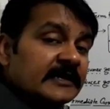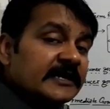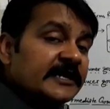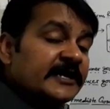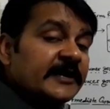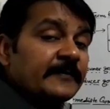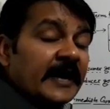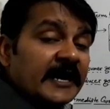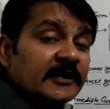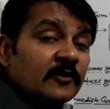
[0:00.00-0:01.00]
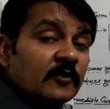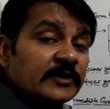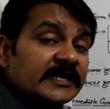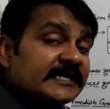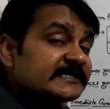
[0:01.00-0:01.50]
It depends
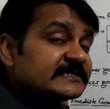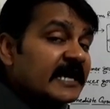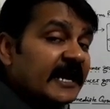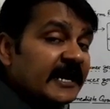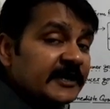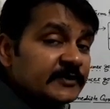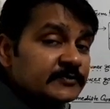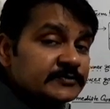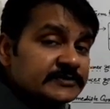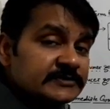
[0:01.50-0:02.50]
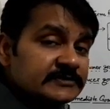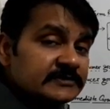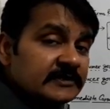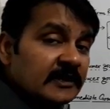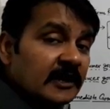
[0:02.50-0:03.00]
on its end use.
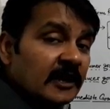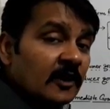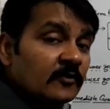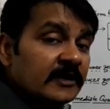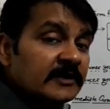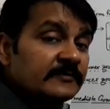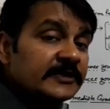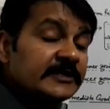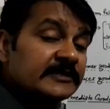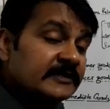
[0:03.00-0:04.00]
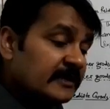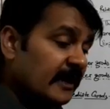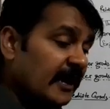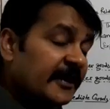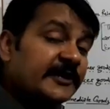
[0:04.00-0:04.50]
How can we
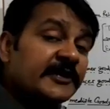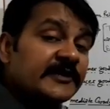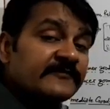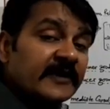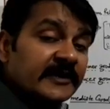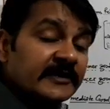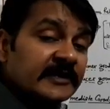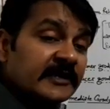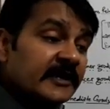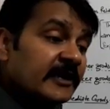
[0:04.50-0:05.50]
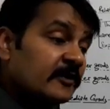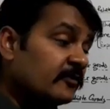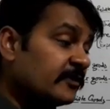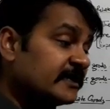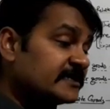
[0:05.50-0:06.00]
identify a
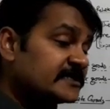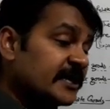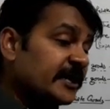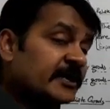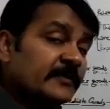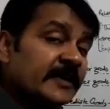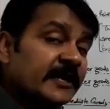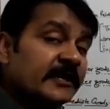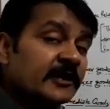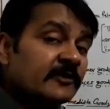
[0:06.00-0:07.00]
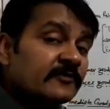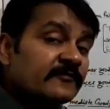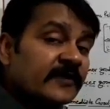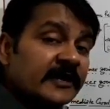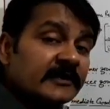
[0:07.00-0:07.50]
good is intermediate or
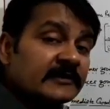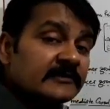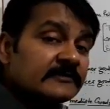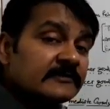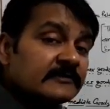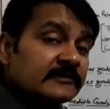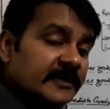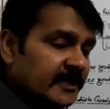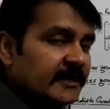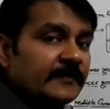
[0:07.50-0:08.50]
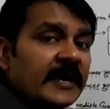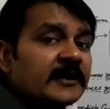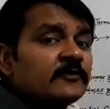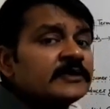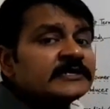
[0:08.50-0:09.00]
final? It
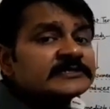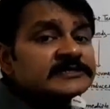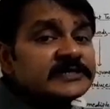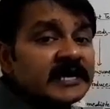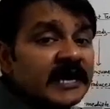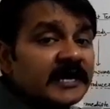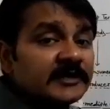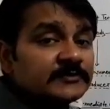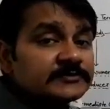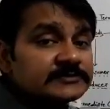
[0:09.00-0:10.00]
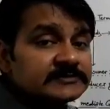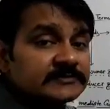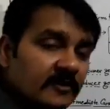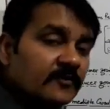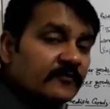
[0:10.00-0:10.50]
depends on its end use.
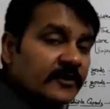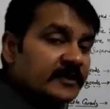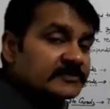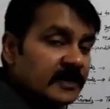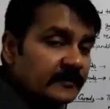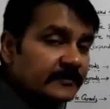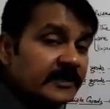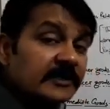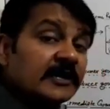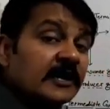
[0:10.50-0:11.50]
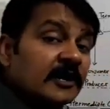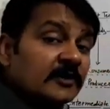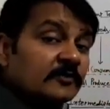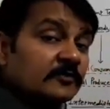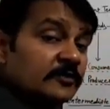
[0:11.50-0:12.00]
For example, a
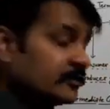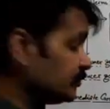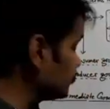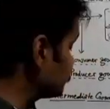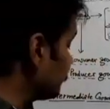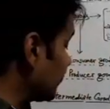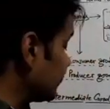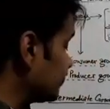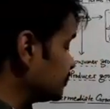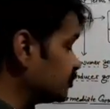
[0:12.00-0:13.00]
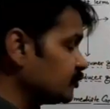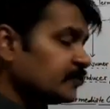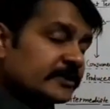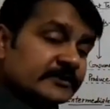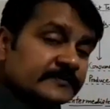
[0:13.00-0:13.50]
good used by
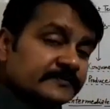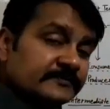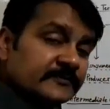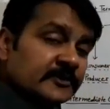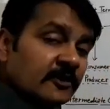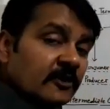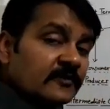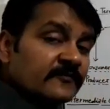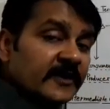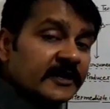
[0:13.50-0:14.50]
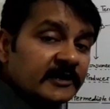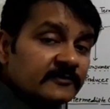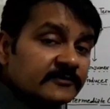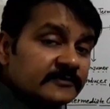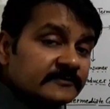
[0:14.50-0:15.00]
consumer called final
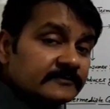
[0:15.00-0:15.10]
good,